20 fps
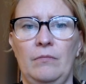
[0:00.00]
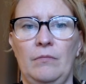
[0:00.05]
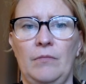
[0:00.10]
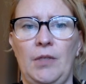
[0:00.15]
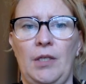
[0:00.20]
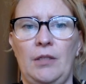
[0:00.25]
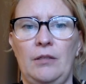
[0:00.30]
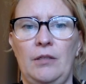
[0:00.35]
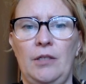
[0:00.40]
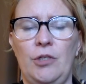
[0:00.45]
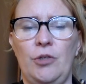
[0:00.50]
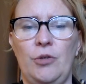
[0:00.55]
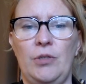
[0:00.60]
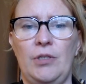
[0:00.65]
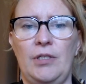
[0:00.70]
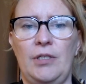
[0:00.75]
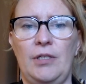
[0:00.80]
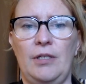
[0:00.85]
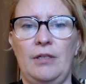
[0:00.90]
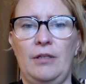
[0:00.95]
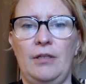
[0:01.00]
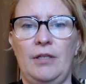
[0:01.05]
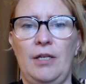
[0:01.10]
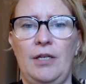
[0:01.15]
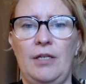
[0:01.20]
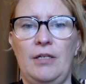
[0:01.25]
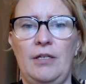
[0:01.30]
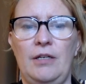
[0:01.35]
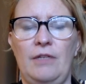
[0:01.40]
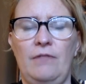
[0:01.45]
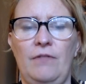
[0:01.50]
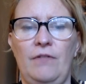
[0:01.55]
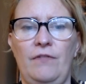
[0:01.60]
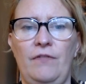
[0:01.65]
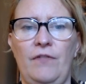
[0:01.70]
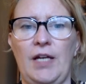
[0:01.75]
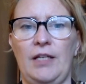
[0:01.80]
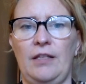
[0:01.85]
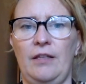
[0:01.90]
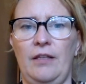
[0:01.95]
It's interesting. The idea of the
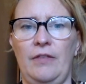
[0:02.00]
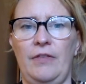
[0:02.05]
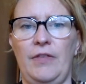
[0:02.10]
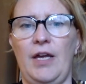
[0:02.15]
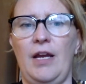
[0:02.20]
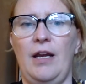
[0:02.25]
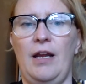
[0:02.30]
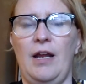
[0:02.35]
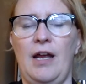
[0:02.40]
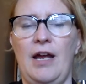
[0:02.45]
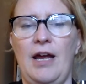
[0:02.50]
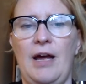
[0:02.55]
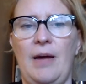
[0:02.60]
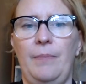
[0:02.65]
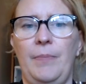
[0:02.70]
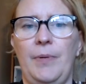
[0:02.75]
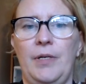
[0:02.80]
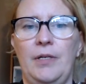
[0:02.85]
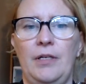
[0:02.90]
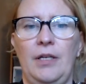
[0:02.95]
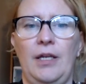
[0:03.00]
fact that happened.